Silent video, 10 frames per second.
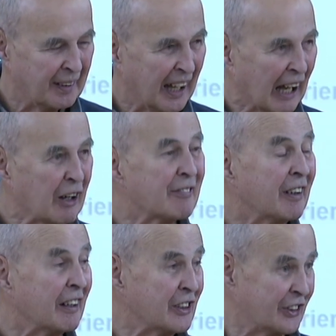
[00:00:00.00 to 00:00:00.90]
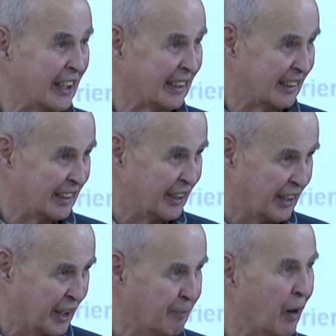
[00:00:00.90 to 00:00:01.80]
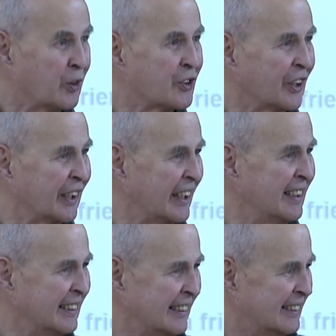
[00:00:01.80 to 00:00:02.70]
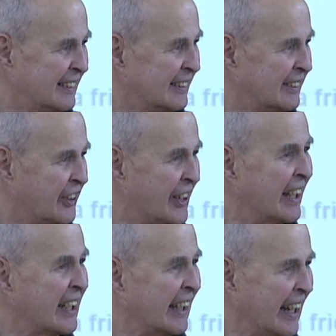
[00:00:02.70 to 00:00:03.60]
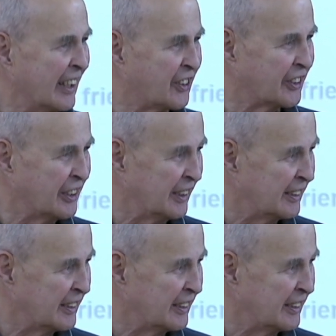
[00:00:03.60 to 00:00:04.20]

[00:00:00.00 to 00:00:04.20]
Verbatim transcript: I was very sick emotionally, second cancer,